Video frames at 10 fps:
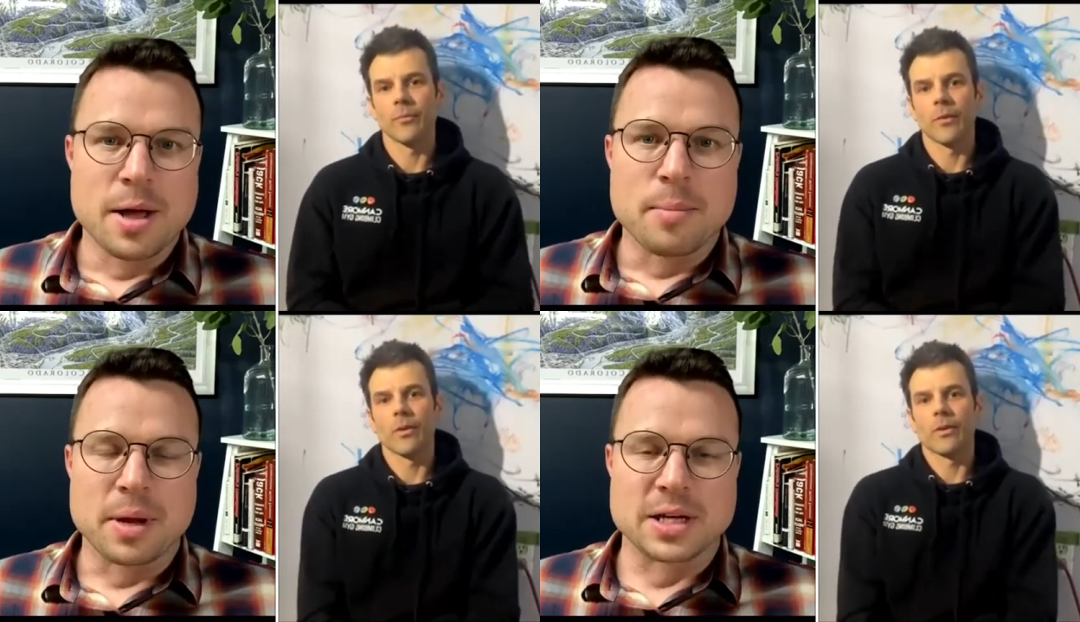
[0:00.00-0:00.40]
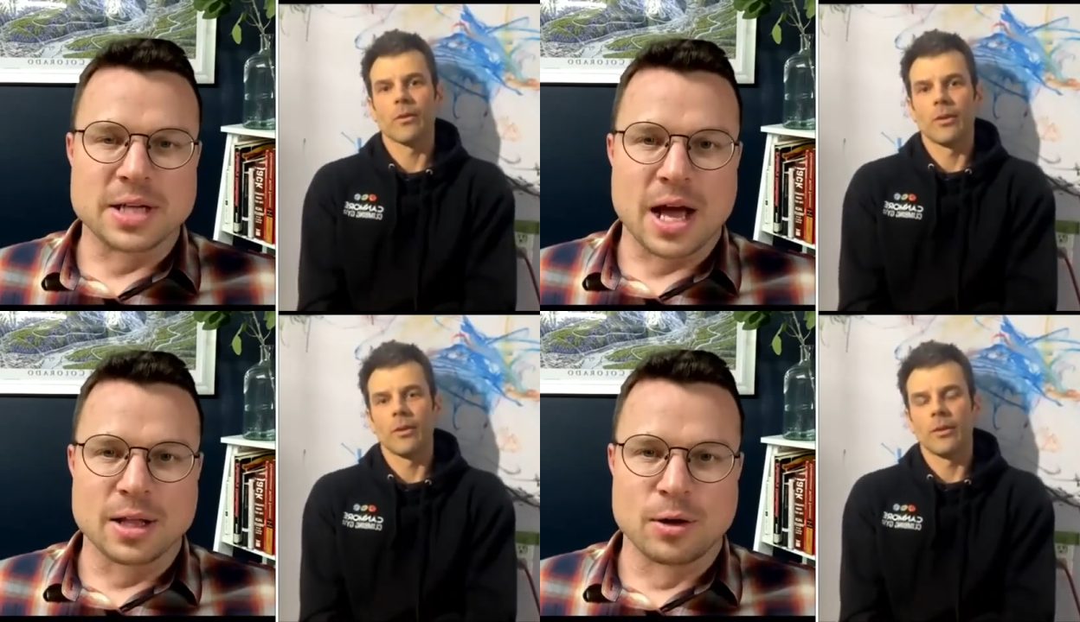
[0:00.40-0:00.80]
Speaker 1: because
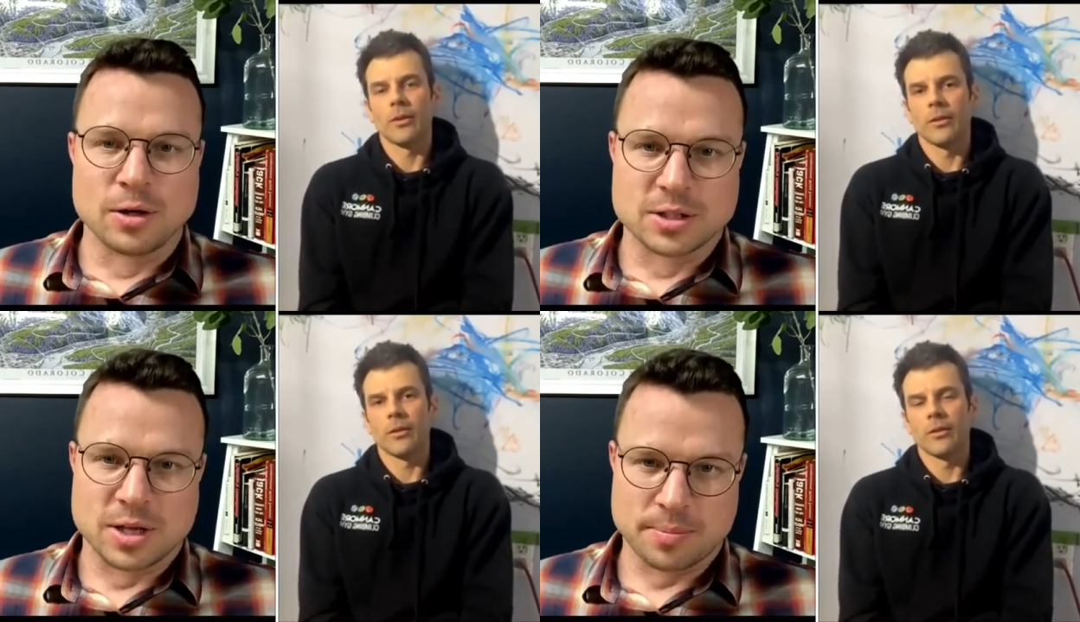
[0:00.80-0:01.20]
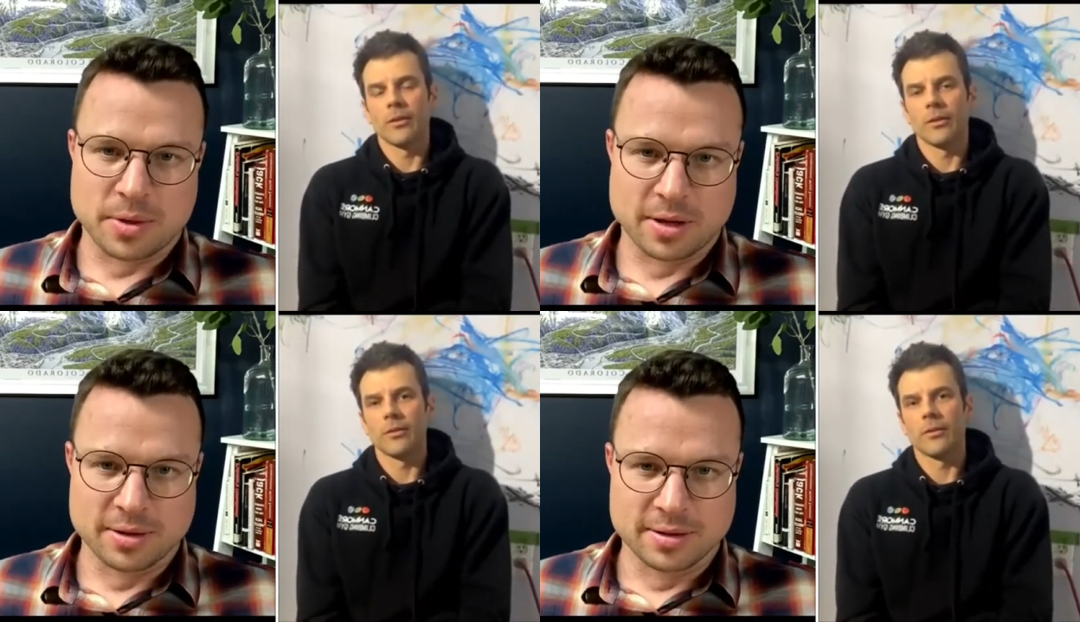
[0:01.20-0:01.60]
I learned something,
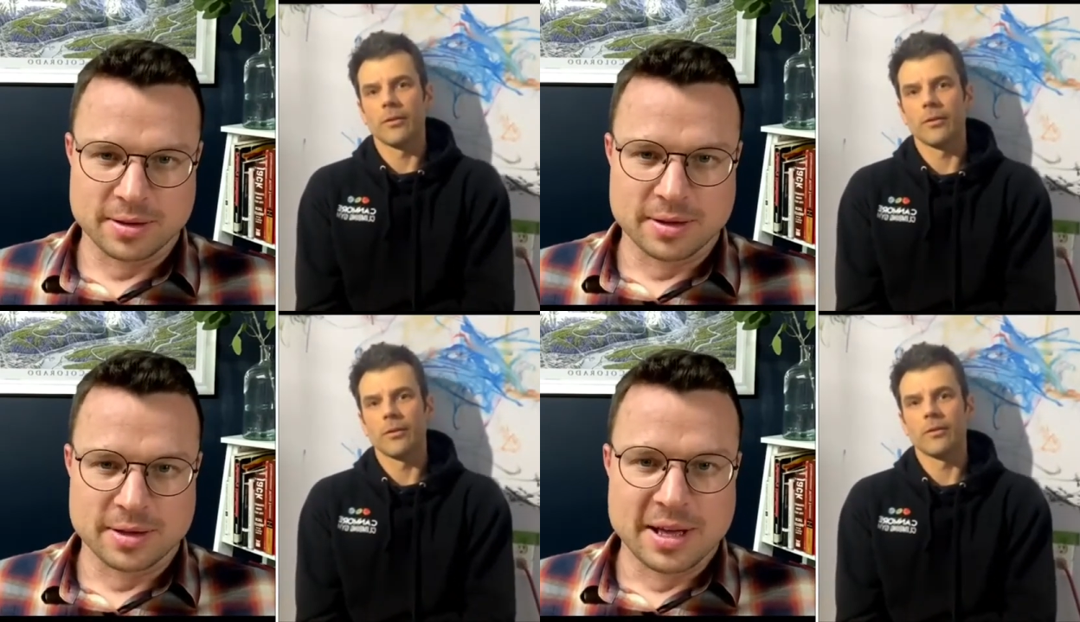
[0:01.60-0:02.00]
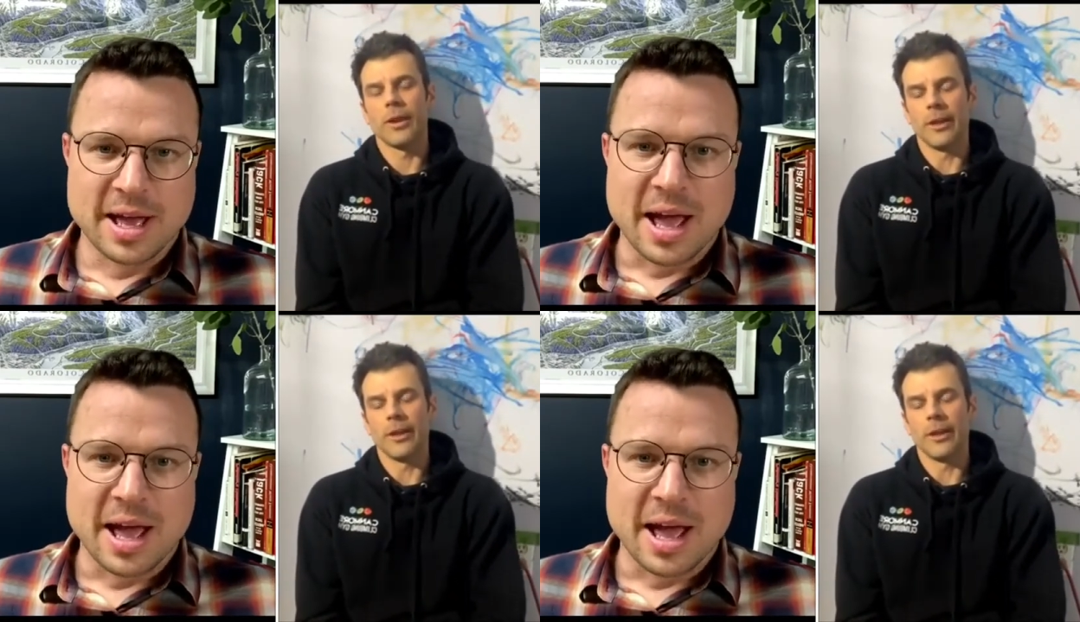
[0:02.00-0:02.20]
right?